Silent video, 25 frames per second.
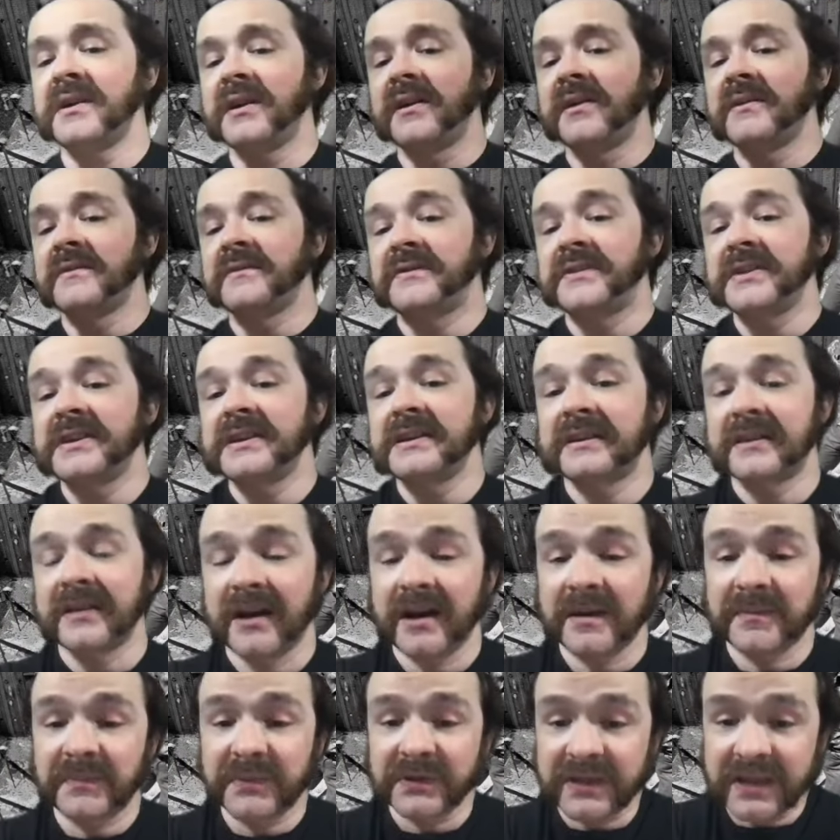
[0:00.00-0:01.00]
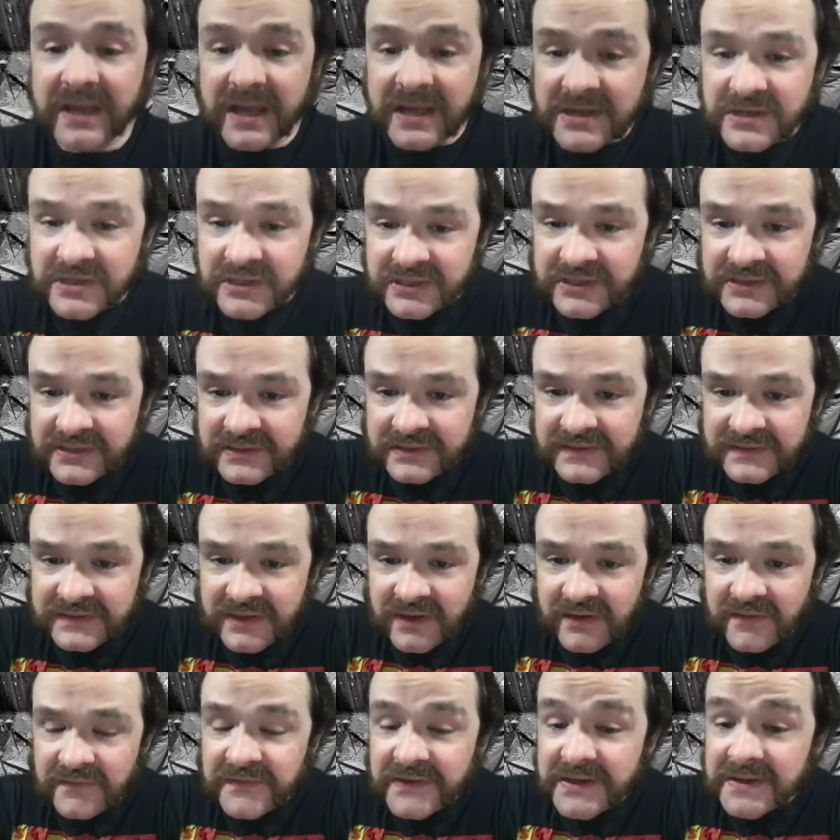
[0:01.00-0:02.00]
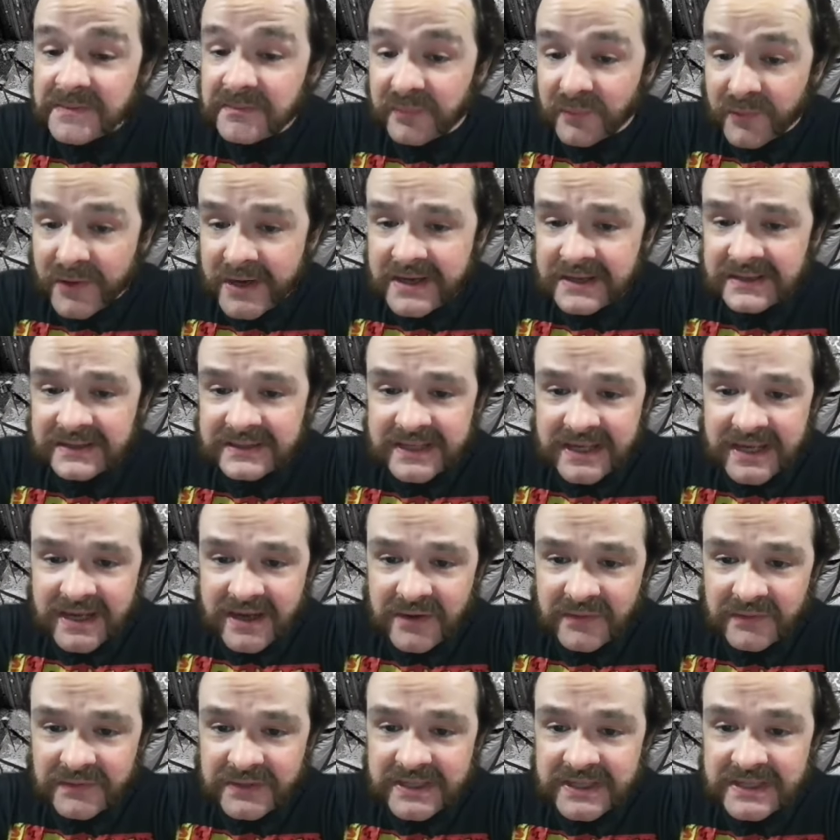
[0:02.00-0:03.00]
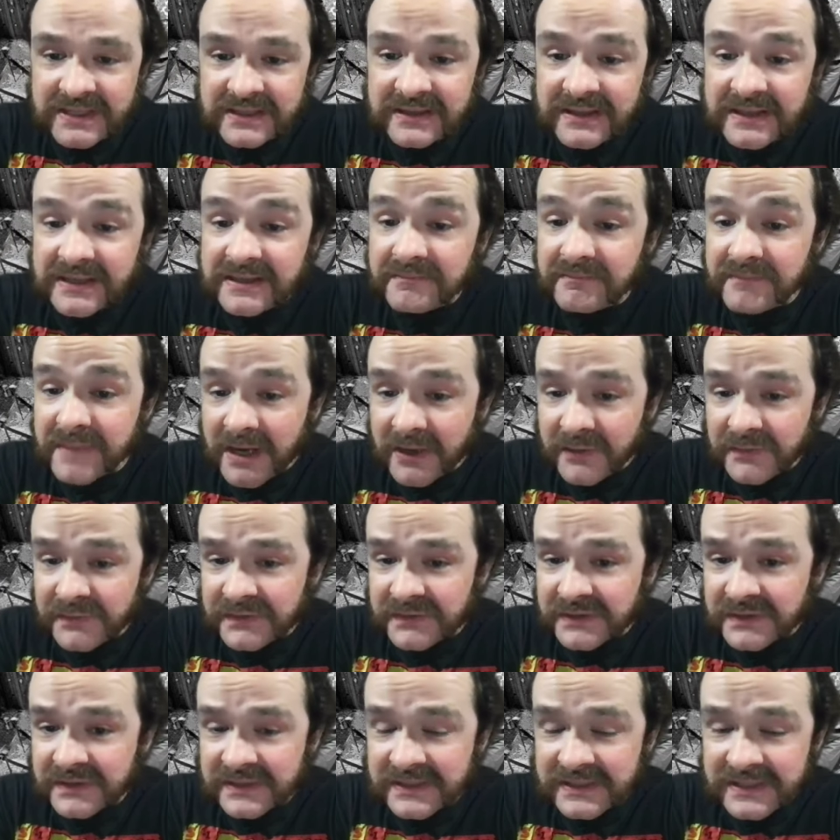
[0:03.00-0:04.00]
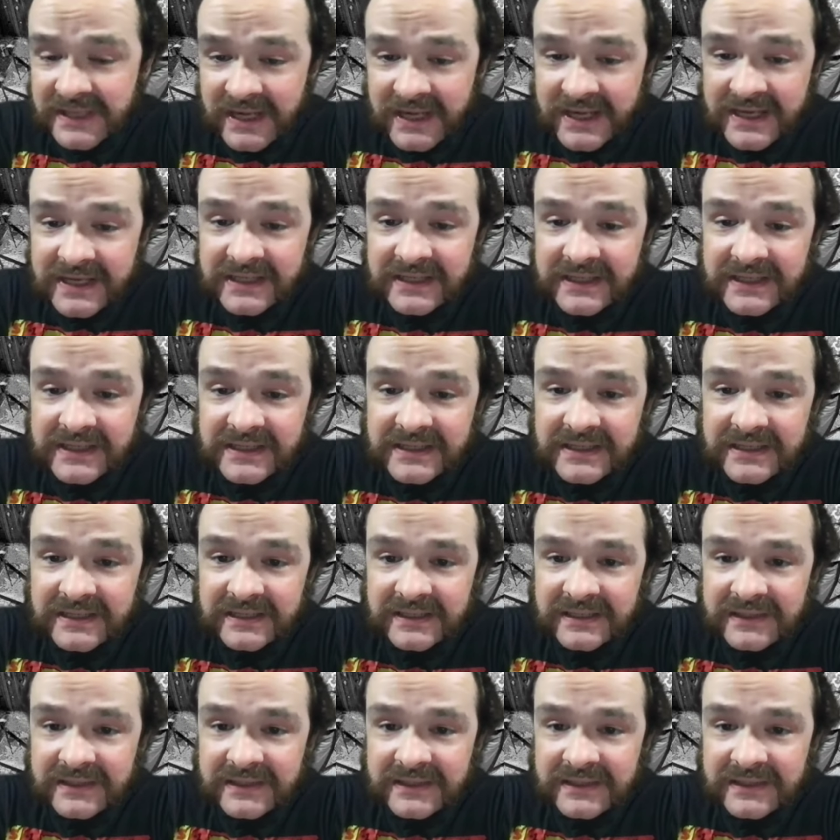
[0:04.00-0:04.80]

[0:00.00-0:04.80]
of the complications of the breakdown in the mouse society